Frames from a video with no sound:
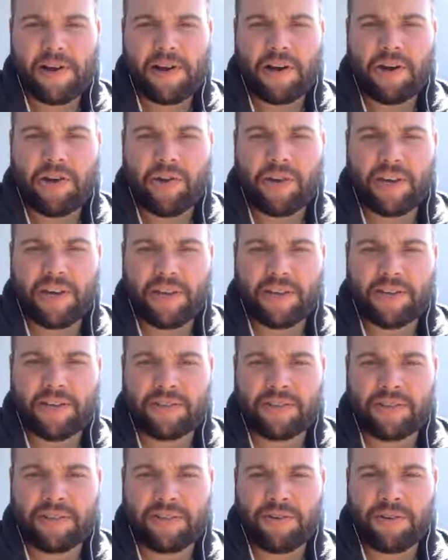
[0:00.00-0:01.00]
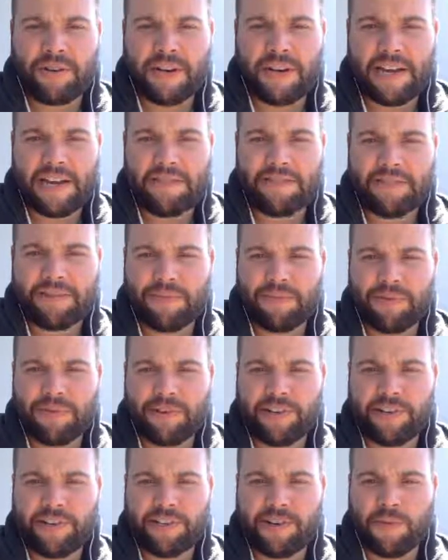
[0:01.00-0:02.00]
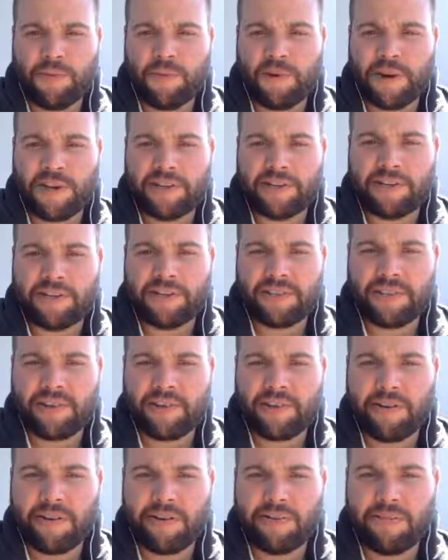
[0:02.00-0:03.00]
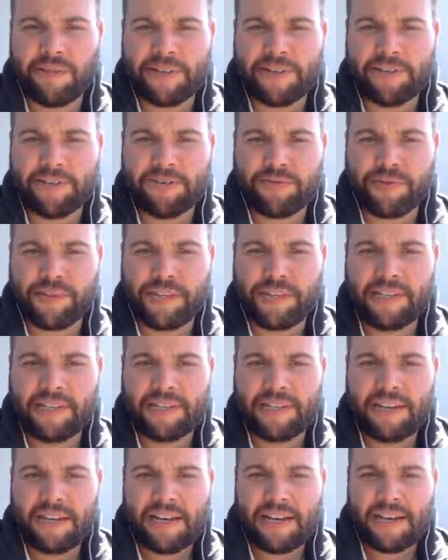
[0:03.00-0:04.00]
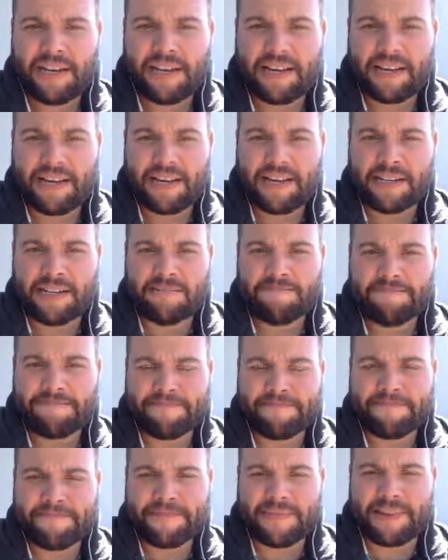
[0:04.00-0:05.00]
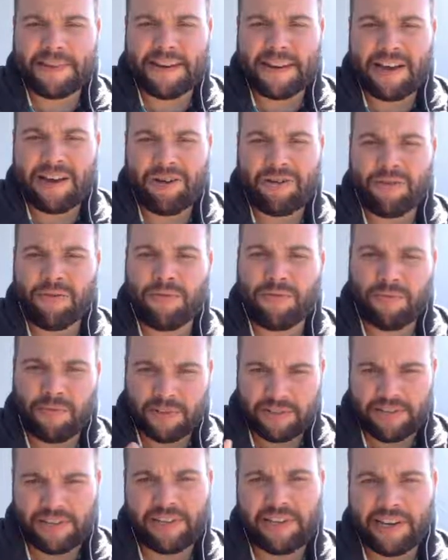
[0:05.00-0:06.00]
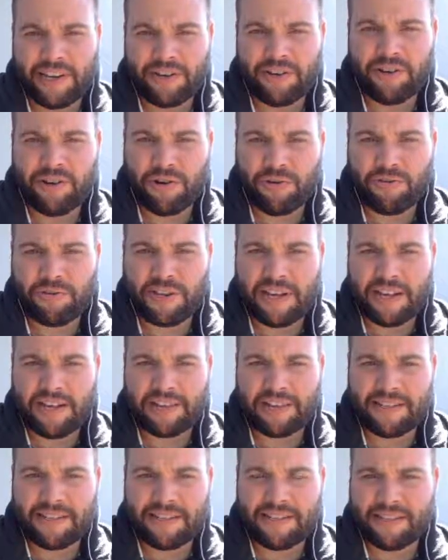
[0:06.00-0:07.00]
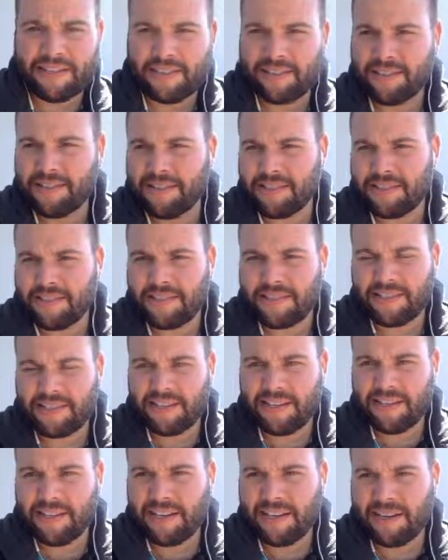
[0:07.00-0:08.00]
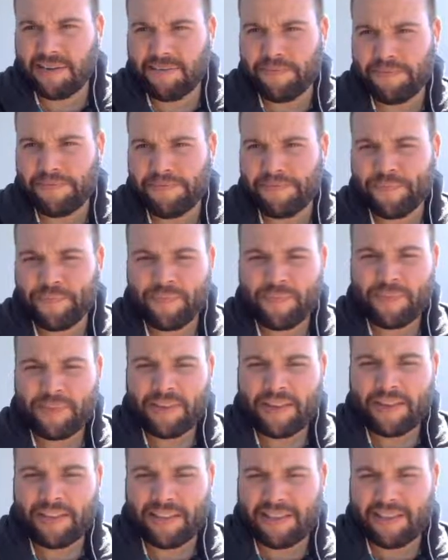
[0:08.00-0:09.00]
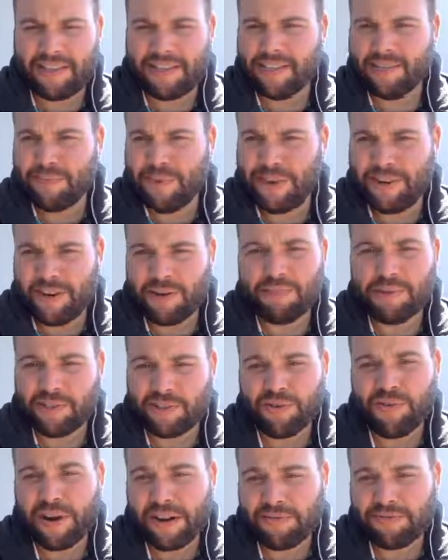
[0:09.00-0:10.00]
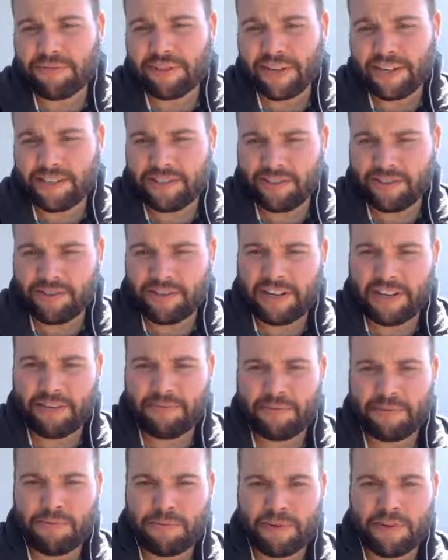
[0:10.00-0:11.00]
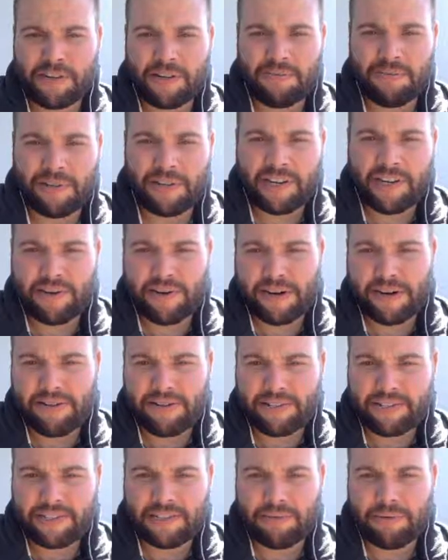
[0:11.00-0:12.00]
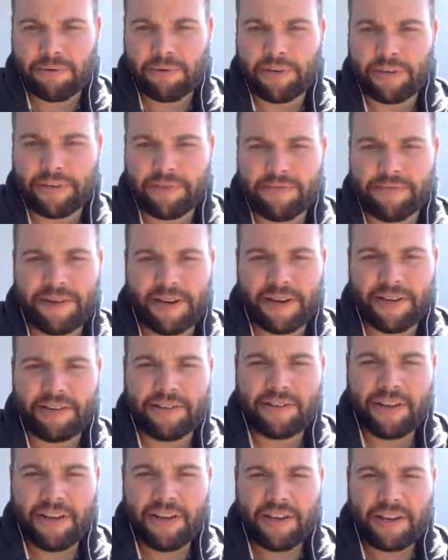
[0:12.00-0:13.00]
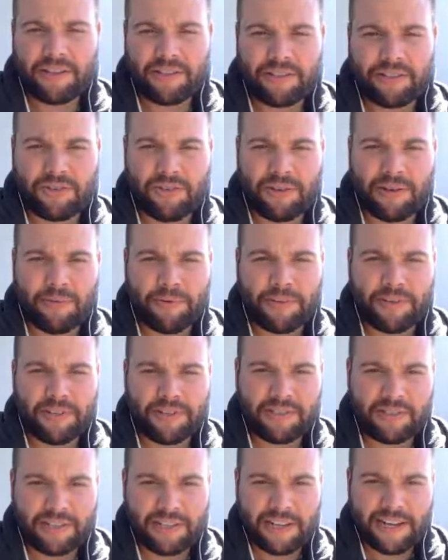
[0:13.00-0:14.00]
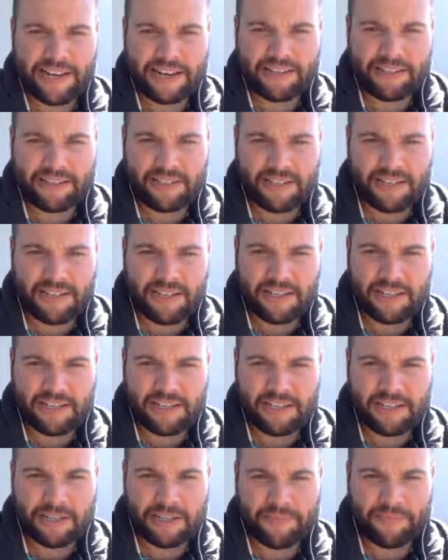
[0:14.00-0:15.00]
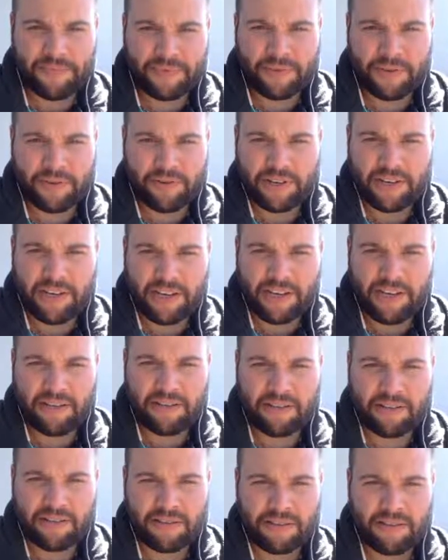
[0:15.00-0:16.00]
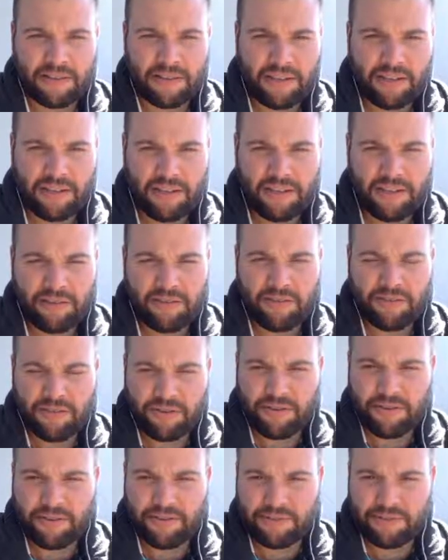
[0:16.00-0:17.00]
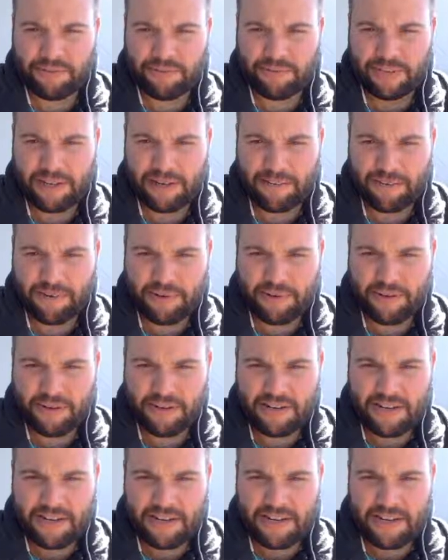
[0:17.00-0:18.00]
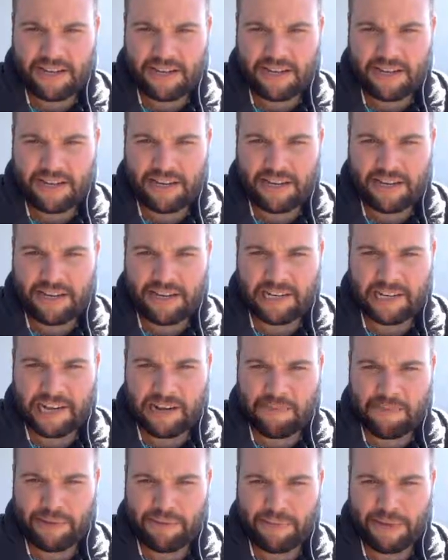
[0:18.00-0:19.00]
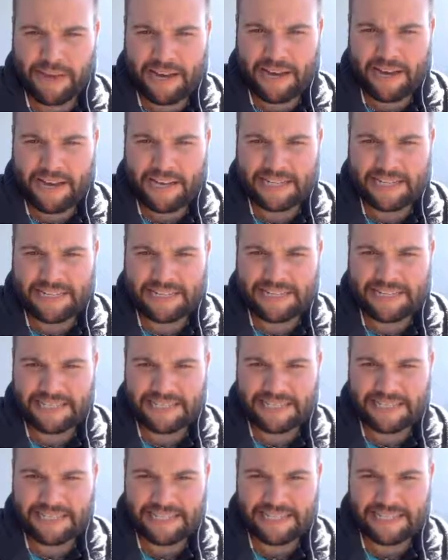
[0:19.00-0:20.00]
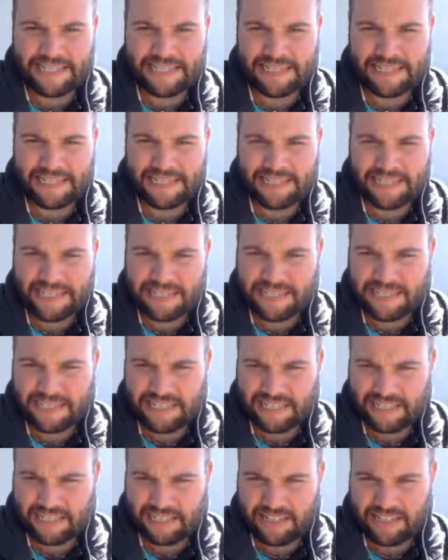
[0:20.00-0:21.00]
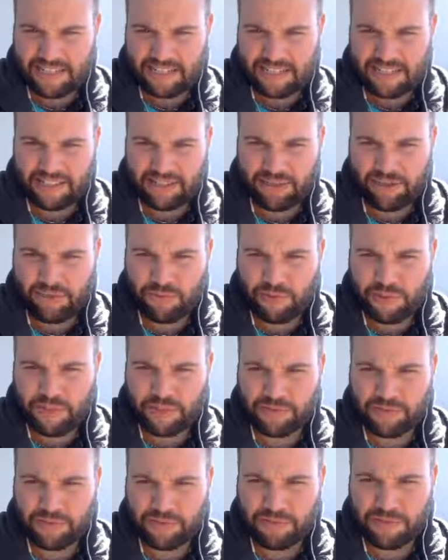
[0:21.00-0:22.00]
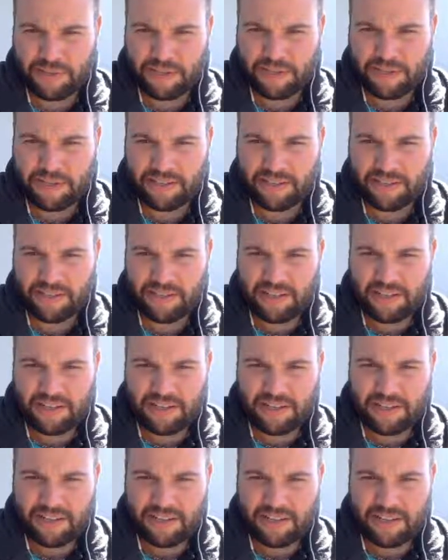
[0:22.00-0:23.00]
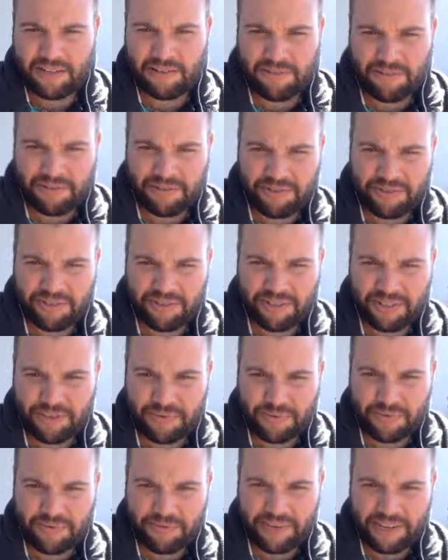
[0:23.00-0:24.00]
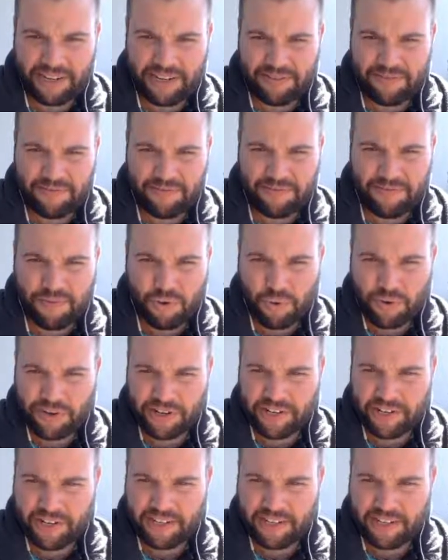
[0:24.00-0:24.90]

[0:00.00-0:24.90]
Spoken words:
Okay, so I have some pretty low prices here on my screen. Now, once again, note that this is that these may not be direct flights, okay? But we're going to play around and see what we can find. So I'm going to select, okay, the 3rd of September, and coming back. Let's see, 2 weeks from then. Well, there's this one for $840.